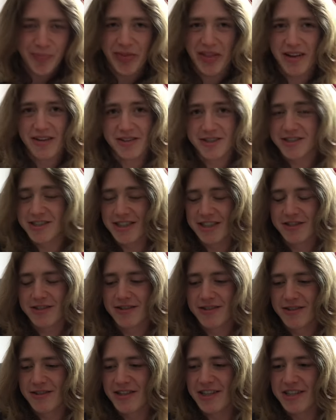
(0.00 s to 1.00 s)
because
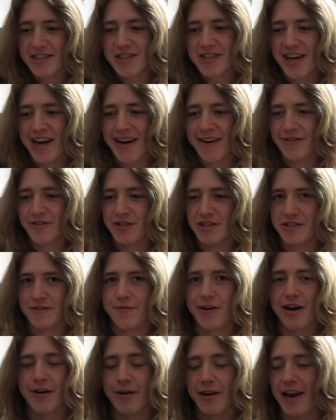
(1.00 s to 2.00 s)
this channel is
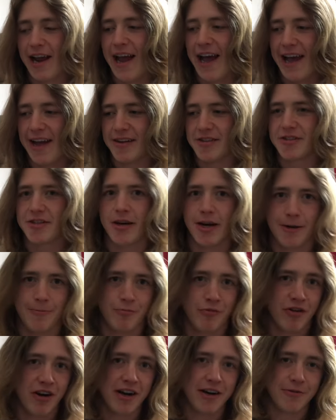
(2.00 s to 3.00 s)
very
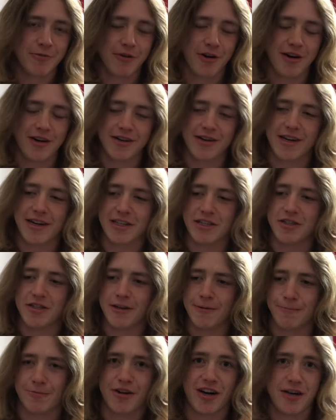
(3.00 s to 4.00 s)
anti-brain rot, as you
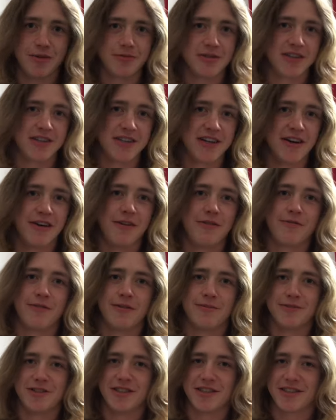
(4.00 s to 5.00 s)
can probably tell
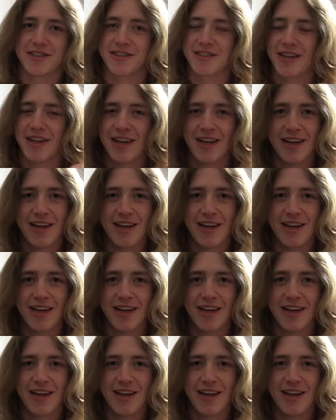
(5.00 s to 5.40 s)
from just